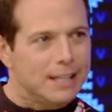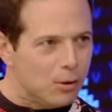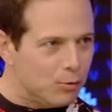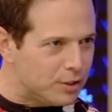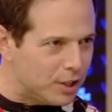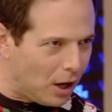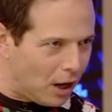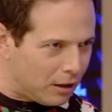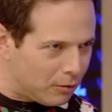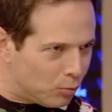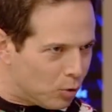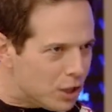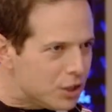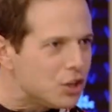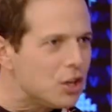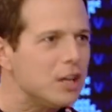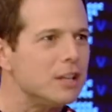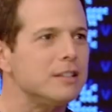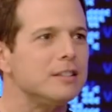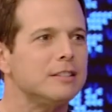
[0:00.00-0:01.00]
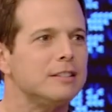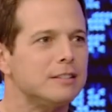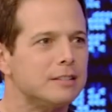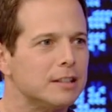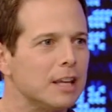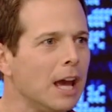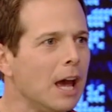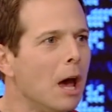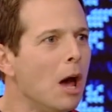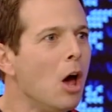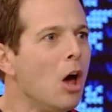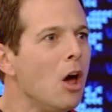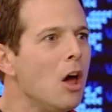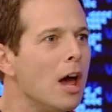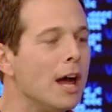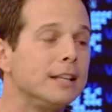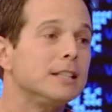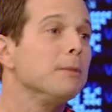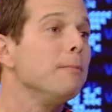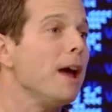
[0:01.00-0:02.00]
Utah. Right, which, which is, is, amazing.
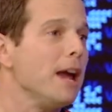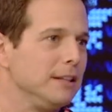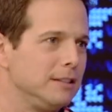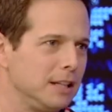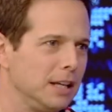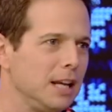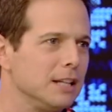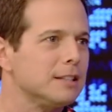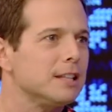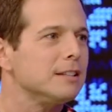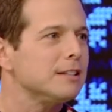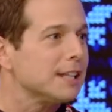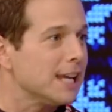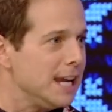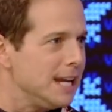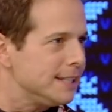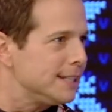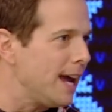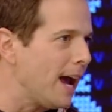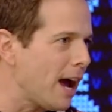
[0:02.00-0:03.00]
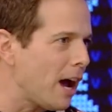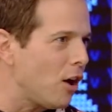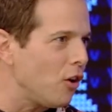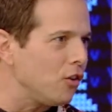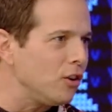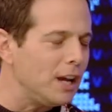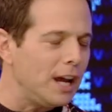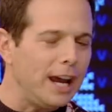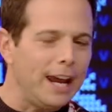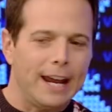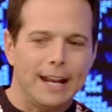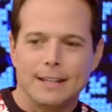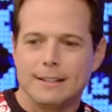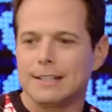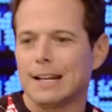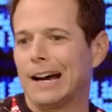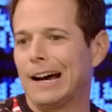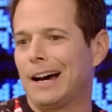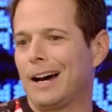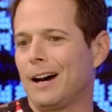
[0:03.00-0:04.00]
It's amazing. It's a ski town yeah.
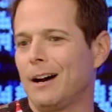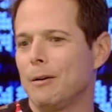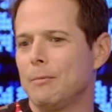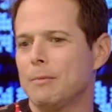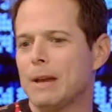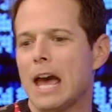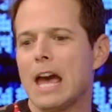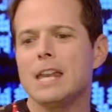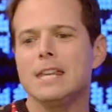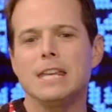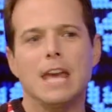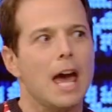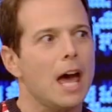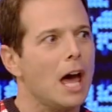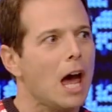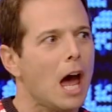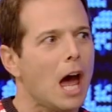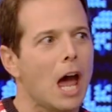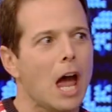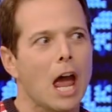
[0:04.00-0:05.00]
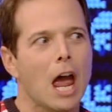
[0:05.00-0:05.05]
and um, It's and an yeah, Olympic